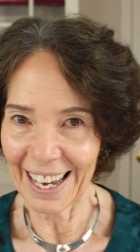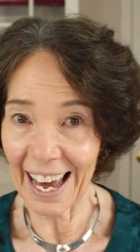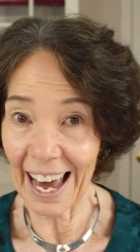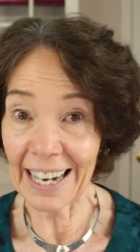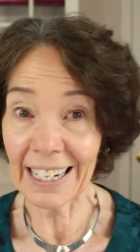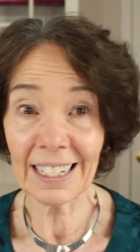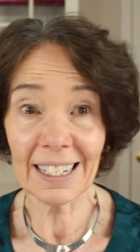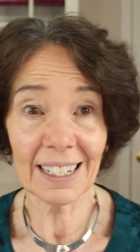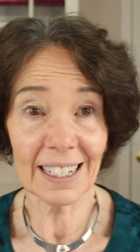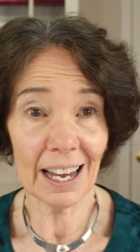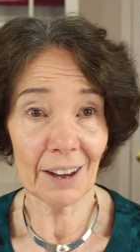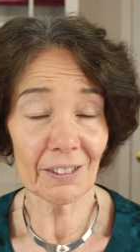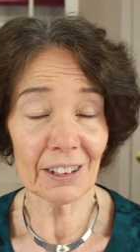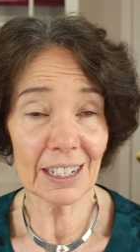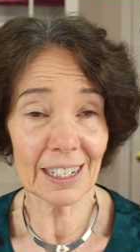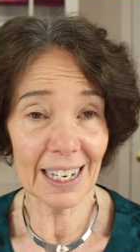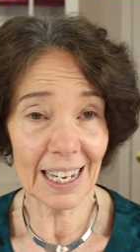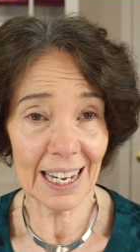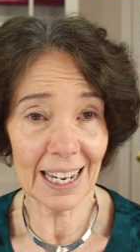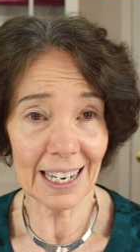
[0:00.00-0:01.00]
and at
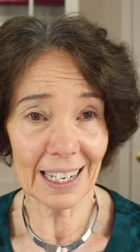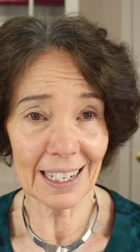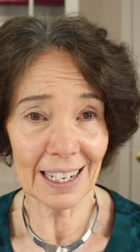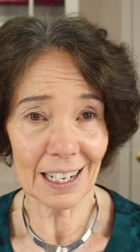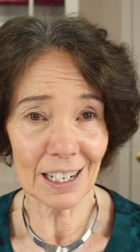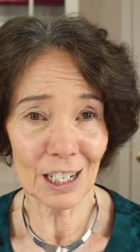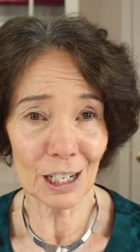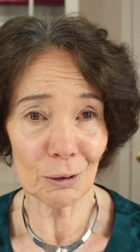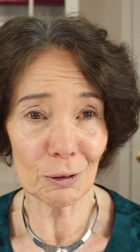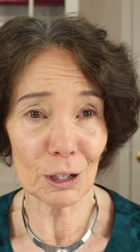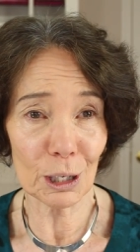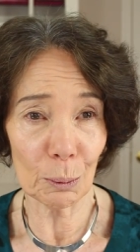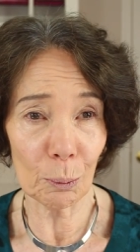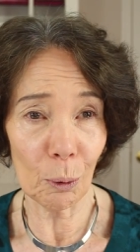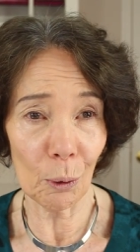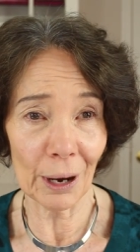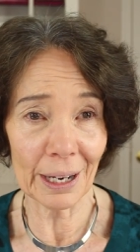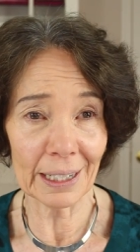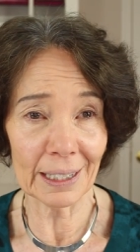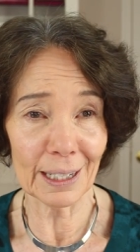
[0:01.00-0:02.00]
17, she was
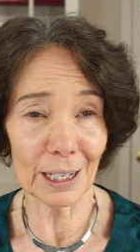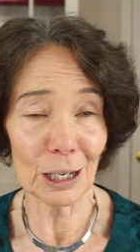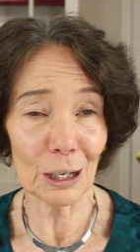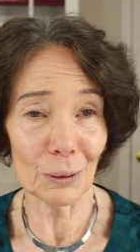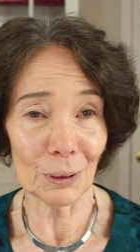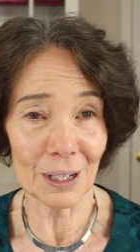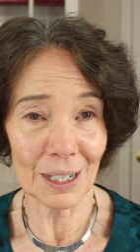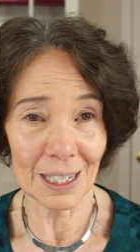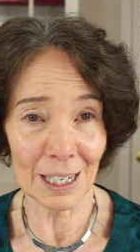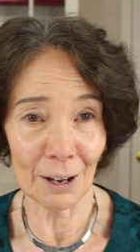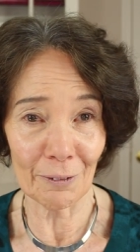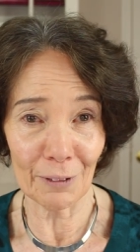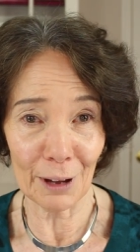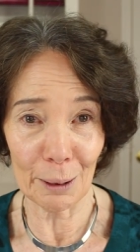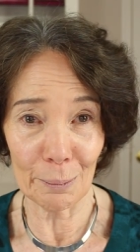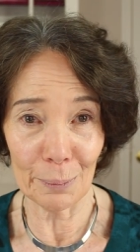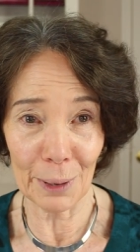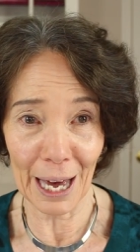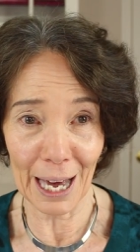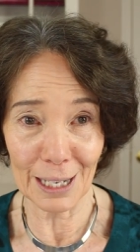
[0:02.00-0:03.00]
appointed a UNICEF
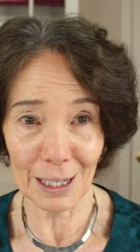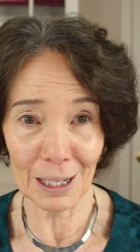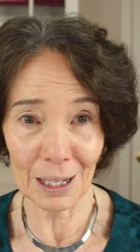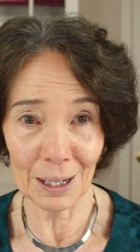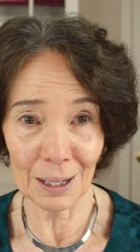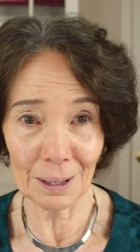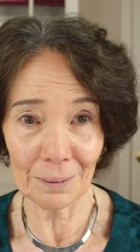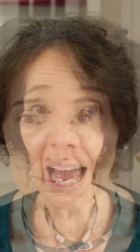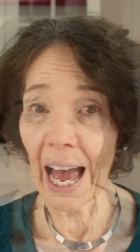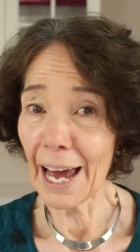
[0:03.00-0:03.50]
ambassador.